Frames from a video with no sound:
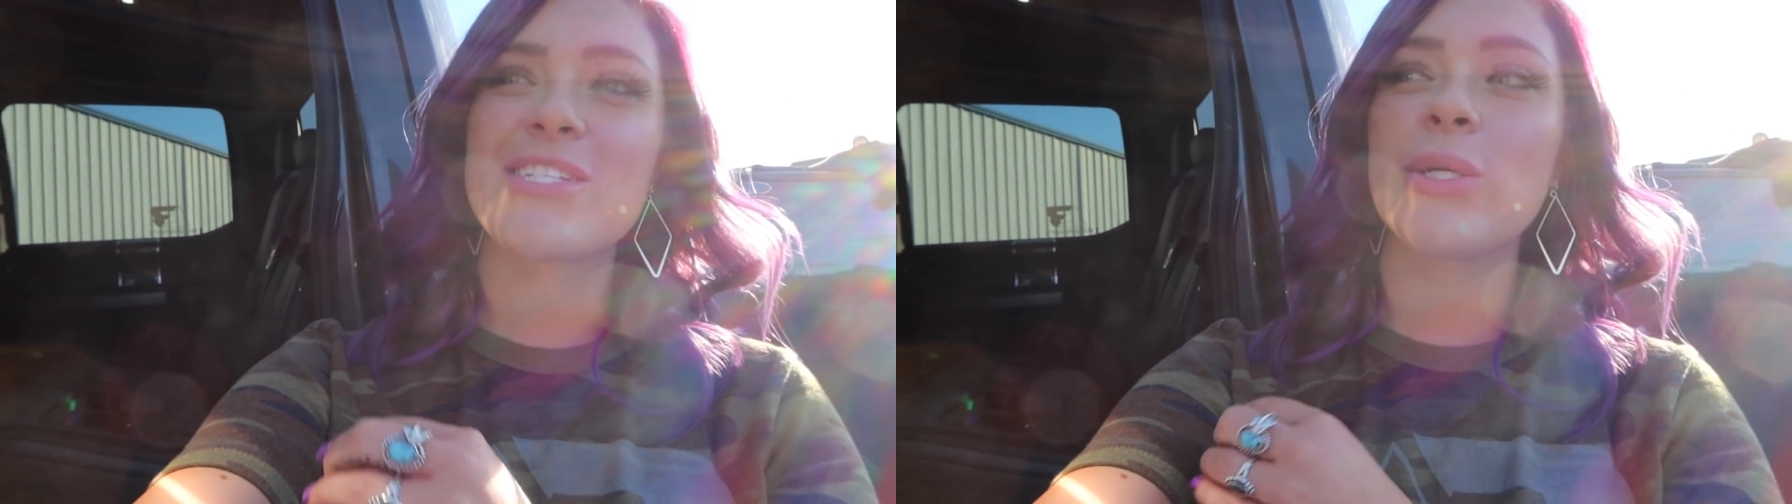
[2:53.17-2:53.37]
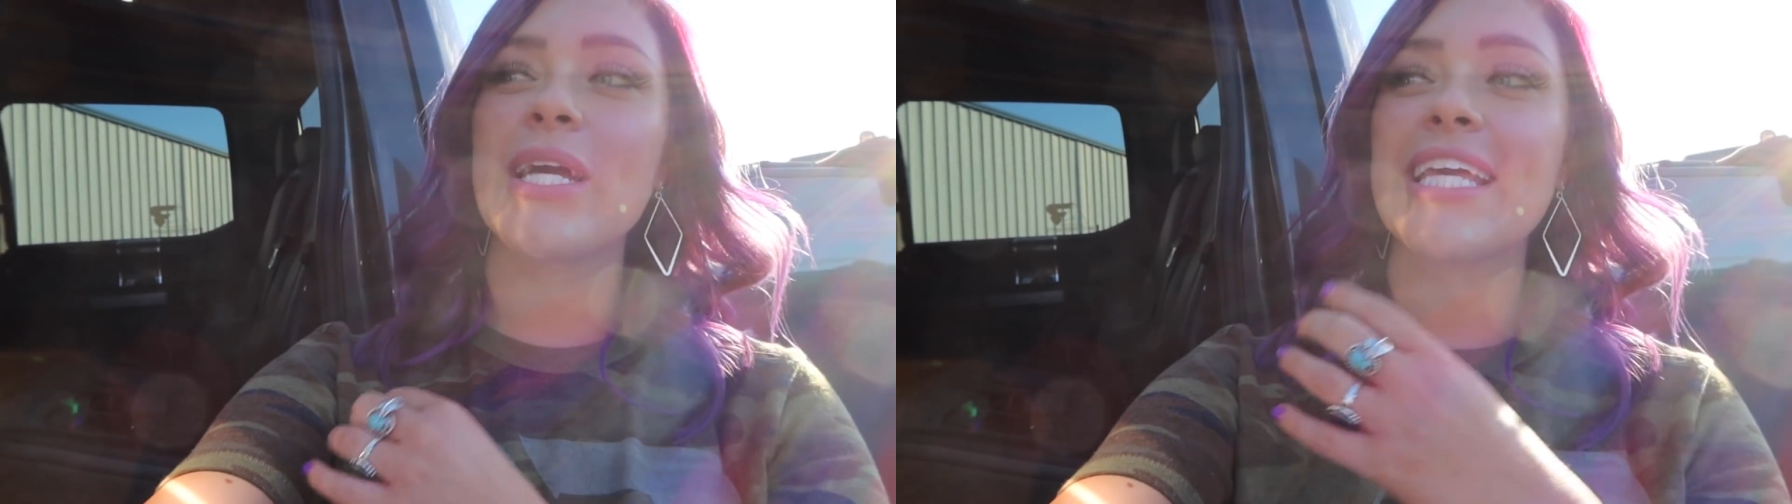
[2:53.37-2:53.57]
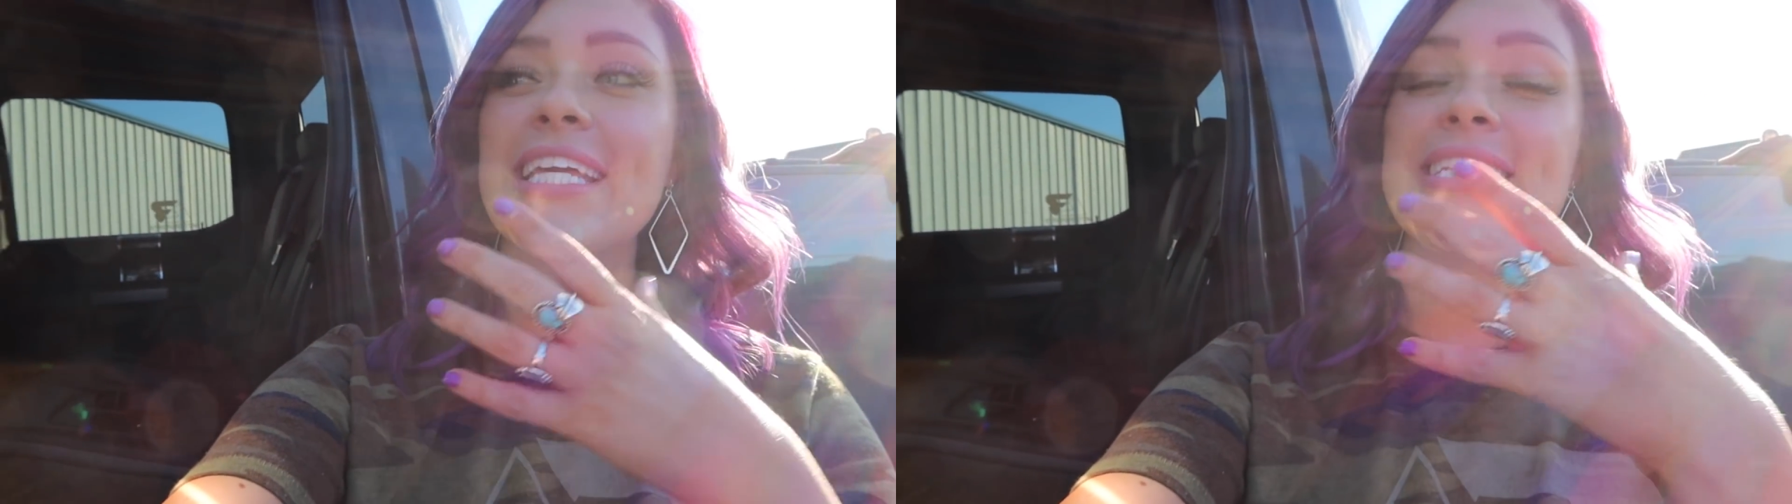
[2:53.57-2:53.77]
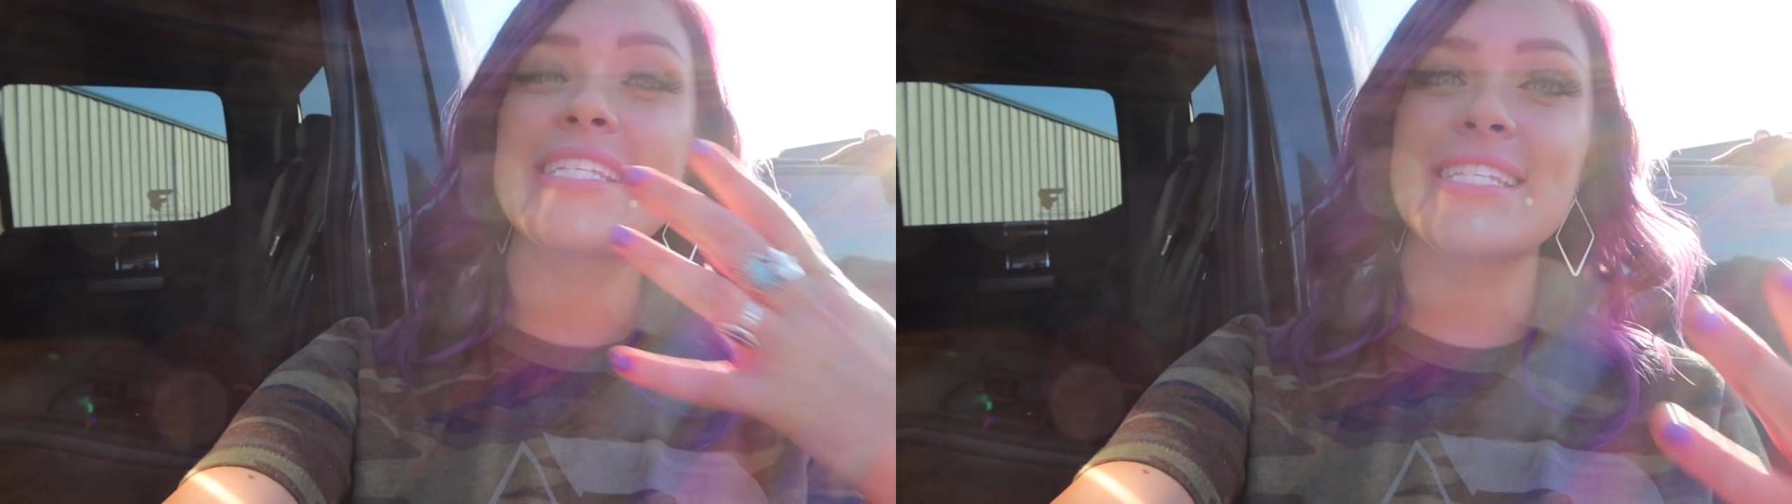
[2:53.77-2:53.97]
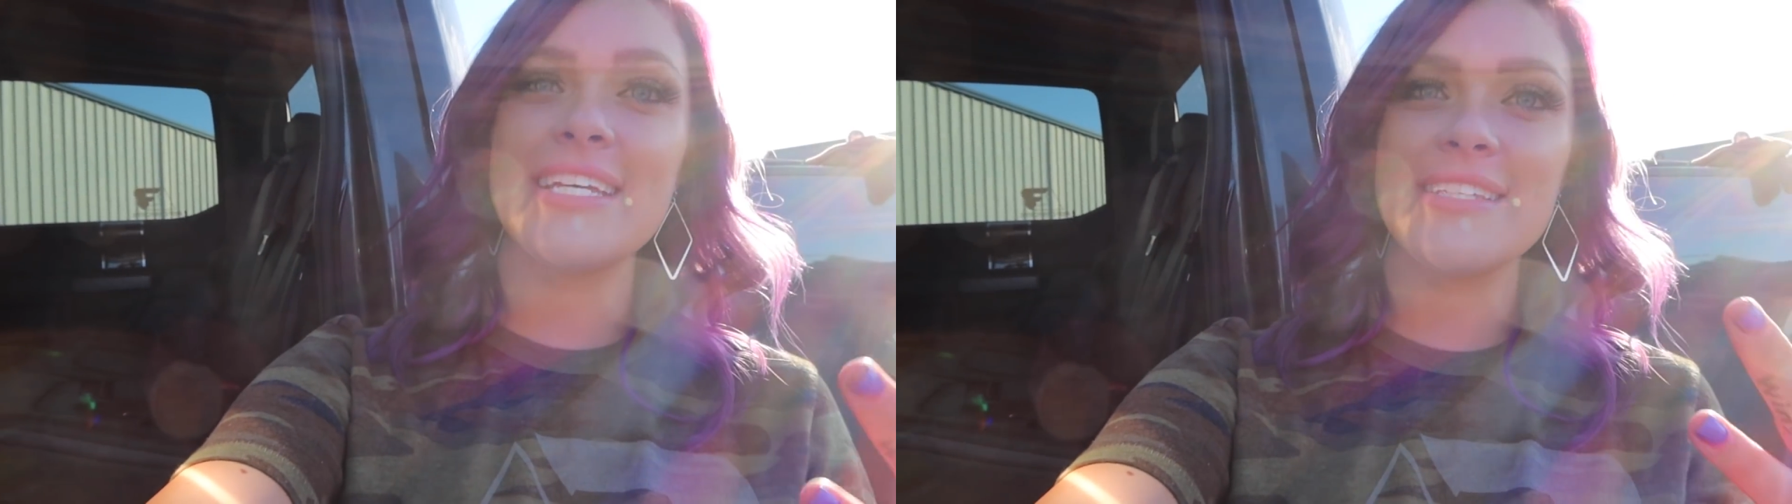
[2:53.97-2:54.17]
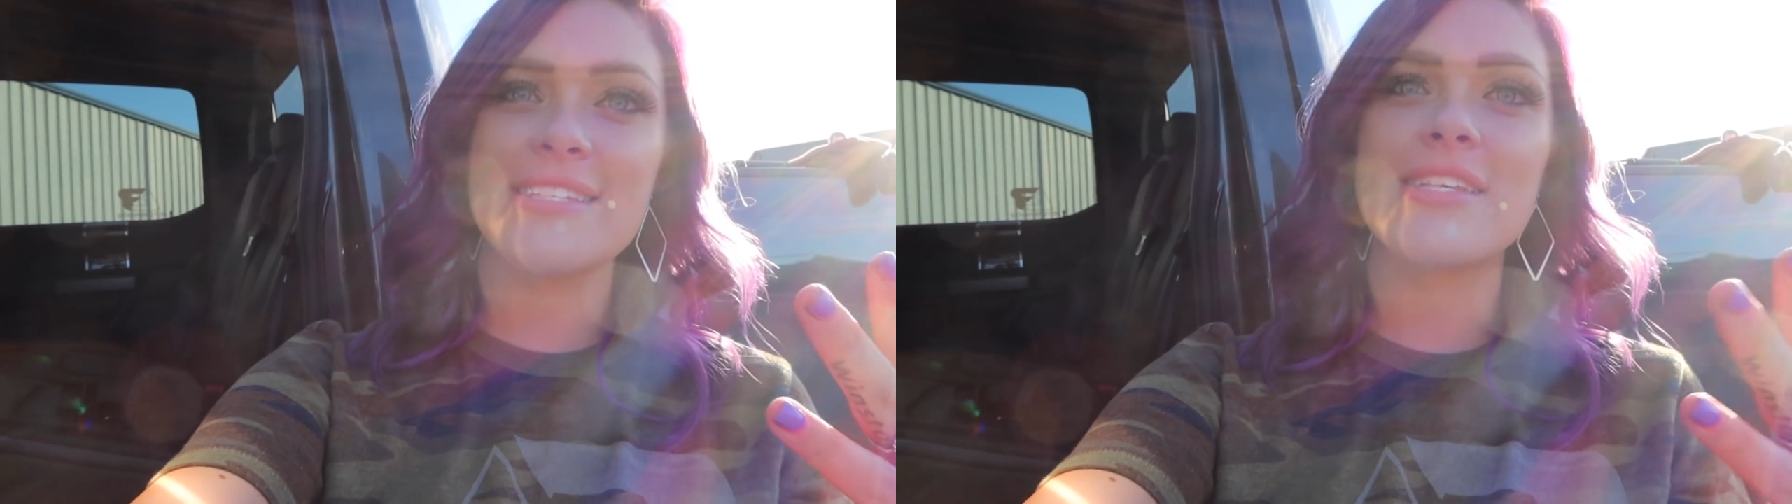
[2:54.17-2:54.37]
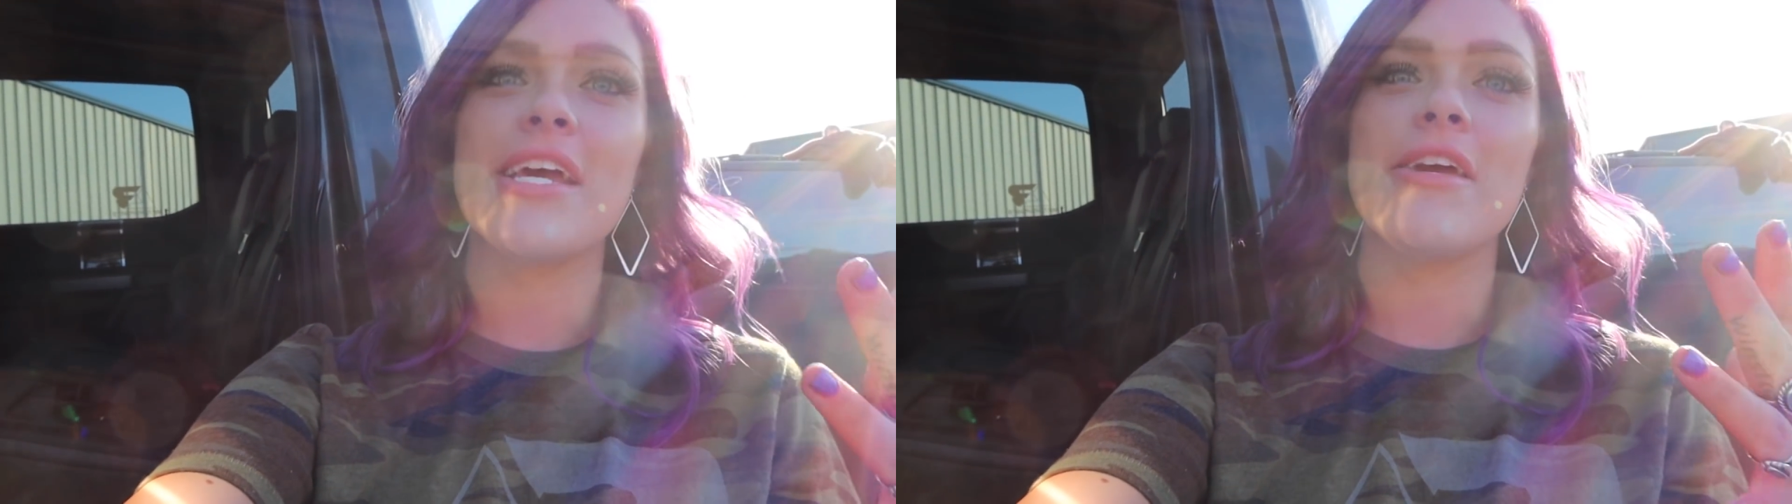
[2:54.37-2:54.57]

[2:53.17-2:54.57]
so it can sense